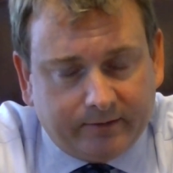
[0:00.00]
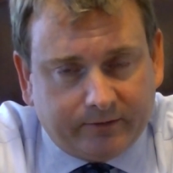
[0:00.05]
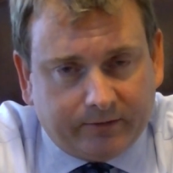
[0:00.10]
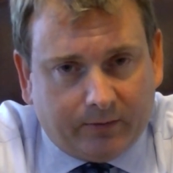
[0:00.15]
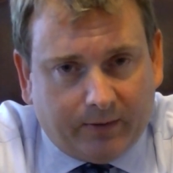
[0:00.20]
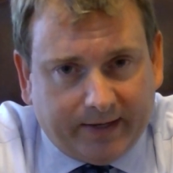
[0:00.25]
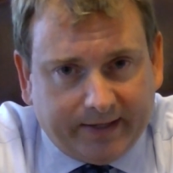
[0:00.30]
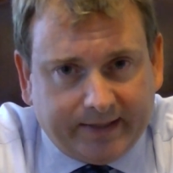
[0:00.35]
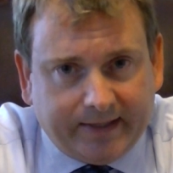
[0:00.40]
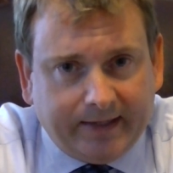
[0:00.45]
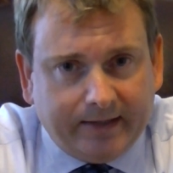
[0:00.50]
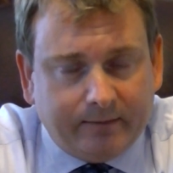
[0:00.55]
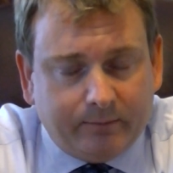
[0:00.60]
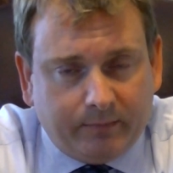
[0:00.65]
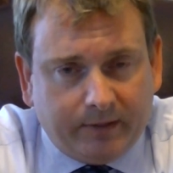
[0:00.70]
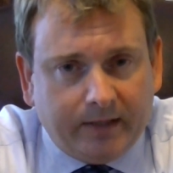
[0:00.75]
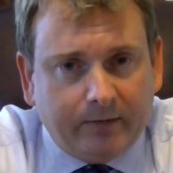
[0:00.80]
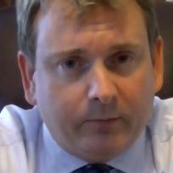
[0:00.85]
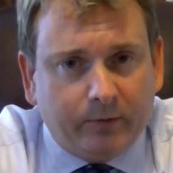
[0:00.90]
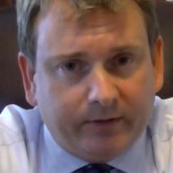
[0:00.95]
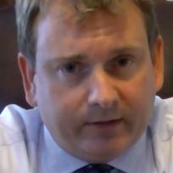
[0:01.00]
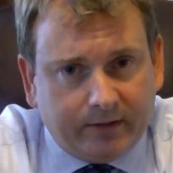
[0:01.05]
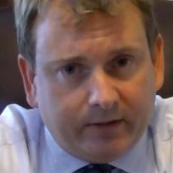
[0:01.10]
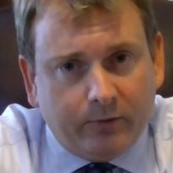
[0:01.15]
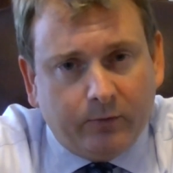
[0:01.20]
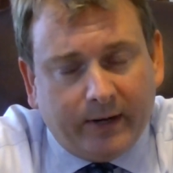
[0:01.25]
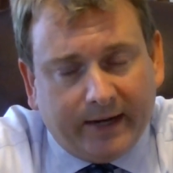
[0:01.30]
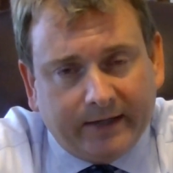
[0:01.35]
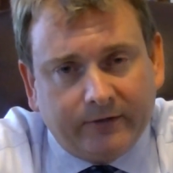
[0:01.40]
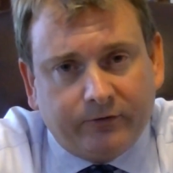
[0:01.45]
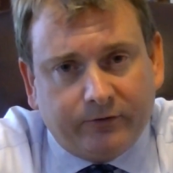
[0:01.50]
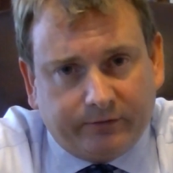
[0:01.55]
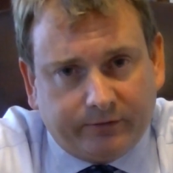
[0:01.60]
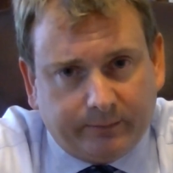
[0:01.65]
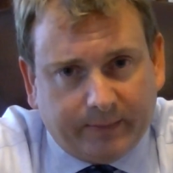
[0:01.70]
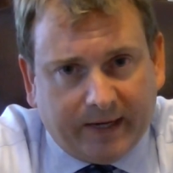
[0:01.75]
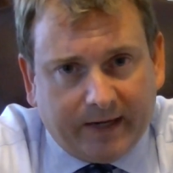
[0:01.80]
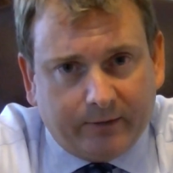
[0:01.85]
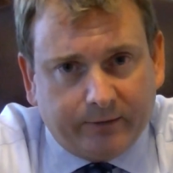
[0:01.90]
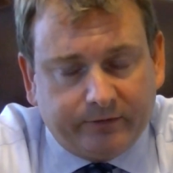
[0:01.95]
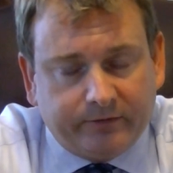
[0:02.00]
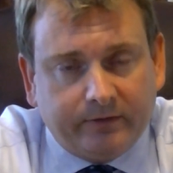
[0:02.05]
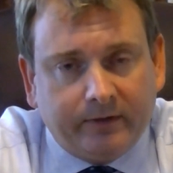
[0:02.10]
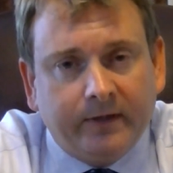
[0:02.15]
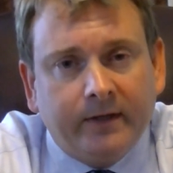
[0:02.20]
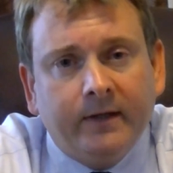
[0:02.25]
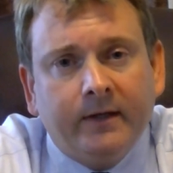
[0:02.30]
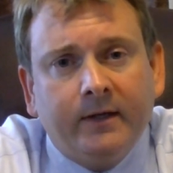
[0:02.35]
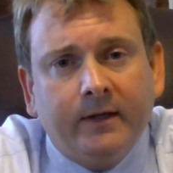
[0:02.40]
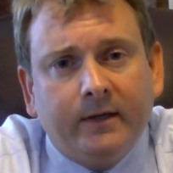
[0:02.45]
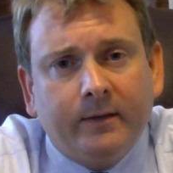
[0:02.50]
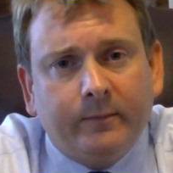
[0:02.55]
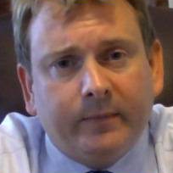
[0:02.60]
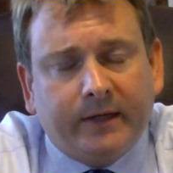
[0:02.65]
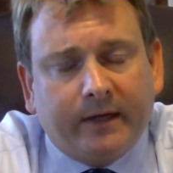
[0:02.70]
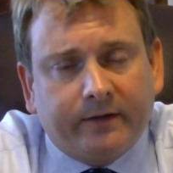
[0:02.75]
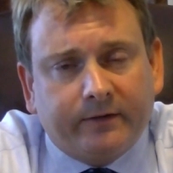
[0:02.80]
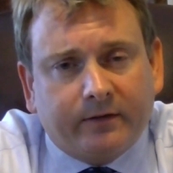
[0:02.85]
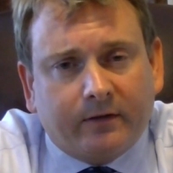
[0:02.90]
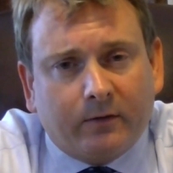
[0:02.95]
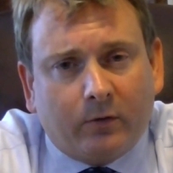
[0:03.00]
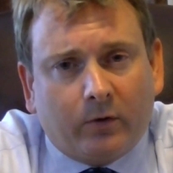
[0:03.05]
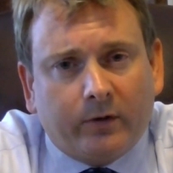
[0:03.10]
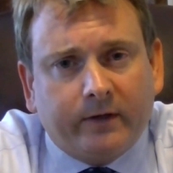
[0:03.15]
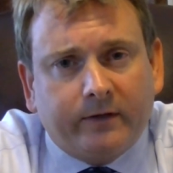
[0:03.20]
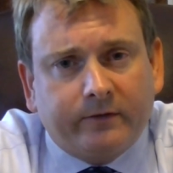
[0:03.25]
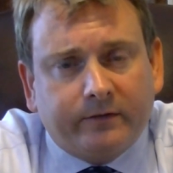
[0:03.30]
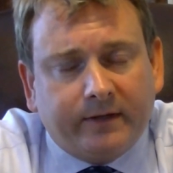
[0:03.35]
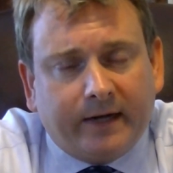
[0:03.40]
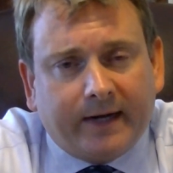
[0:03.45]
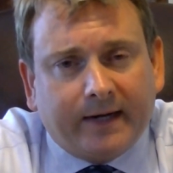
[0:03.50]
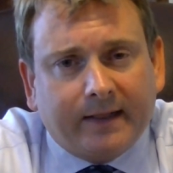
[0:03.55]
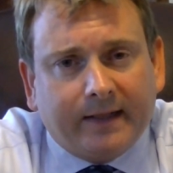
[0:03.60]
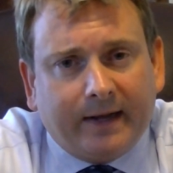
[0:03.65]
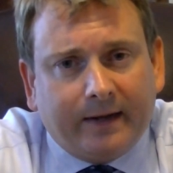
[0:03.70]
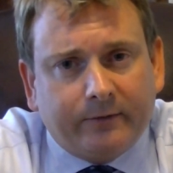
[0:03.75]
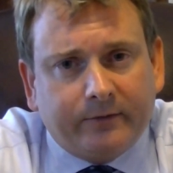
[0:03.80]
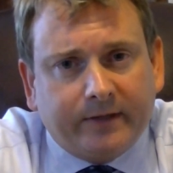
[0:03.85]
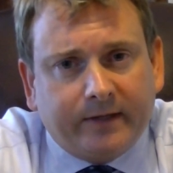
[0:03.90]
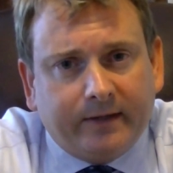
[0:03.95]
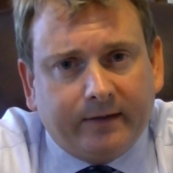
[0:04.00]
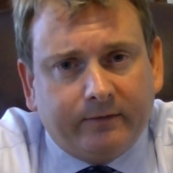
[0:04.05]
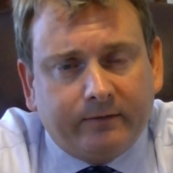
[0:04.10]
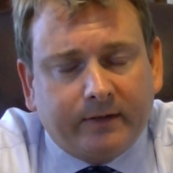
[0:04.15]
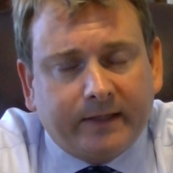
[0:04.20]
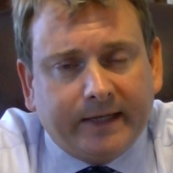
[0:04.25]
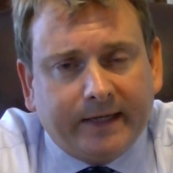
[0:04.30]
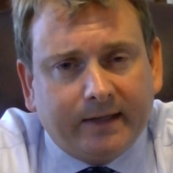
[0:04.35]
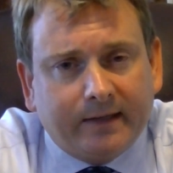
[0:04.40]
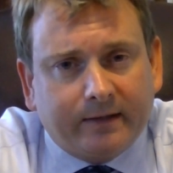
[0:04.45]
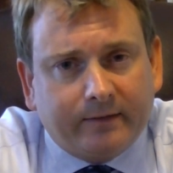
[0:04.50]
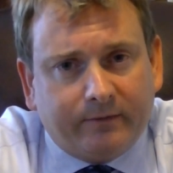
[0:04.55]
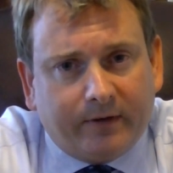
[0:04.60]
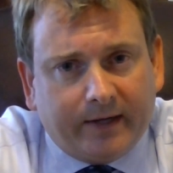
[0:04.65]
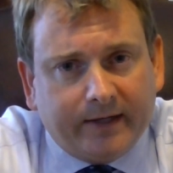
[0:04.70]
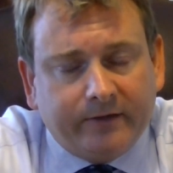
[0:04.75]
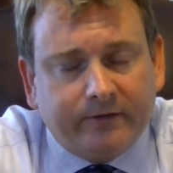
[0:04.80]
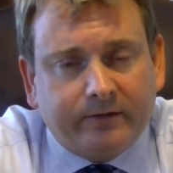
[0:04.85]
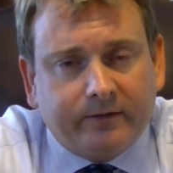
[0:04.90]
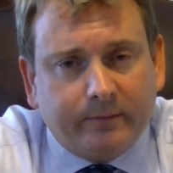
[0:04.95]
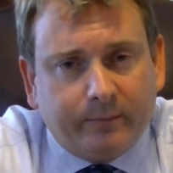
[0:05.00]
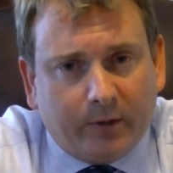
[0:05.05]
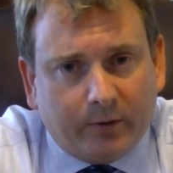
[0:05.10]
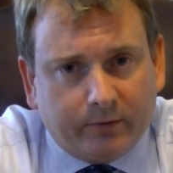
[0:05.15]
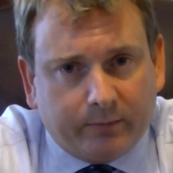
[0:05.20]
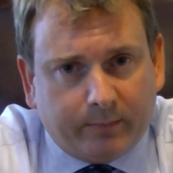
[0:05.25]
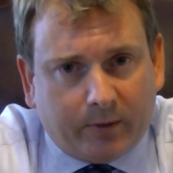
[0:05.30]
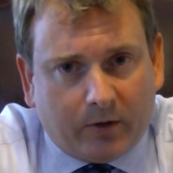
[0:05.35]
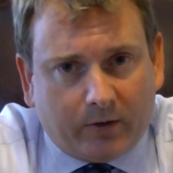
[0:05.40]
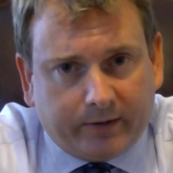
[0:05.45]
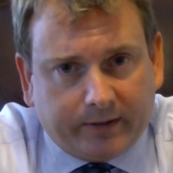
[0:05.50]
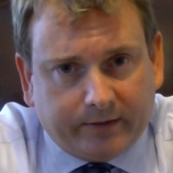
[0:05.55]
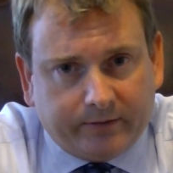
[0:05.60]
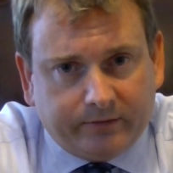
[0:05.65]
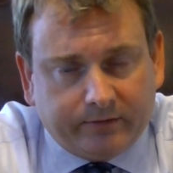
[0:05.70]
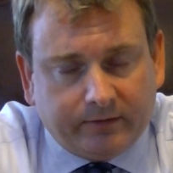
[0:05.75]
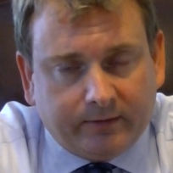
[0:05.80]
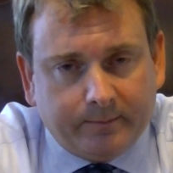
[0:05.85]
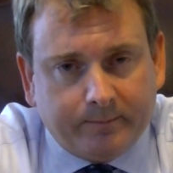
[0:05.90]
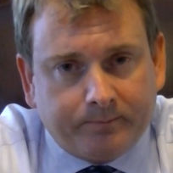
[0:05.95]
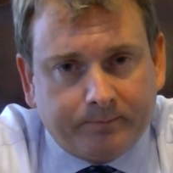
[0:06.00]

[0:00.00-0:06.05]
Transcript: So I can't meet with you and your spouse, because a lawyer is not allowed to give legal advice to both parties.